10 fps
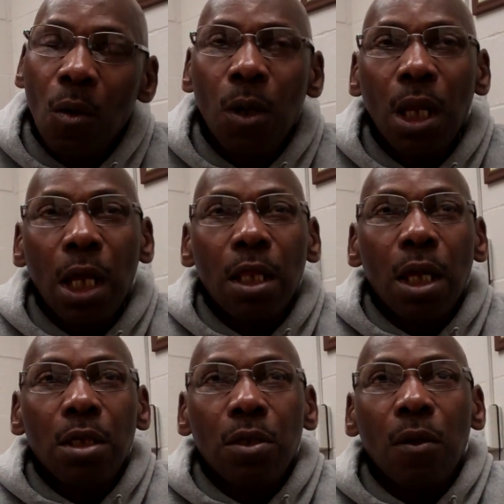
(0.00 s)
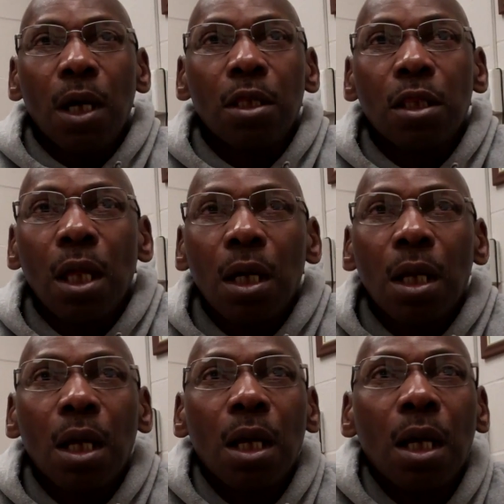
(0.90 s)
Well, I thought,
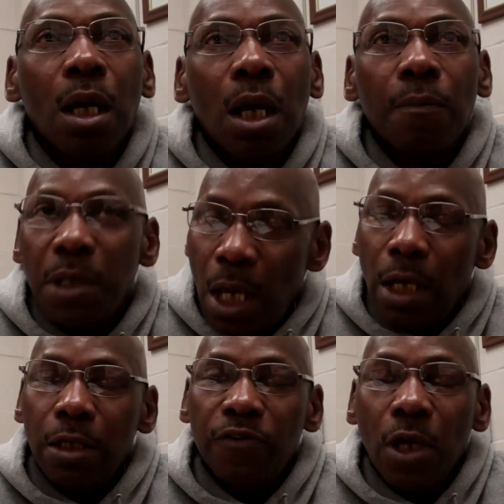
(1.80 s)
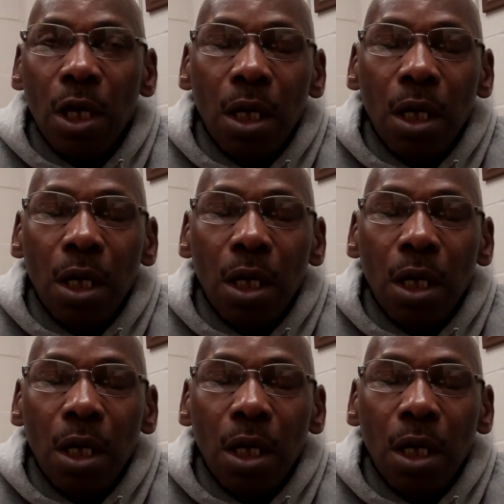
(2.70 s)
I'll be honest,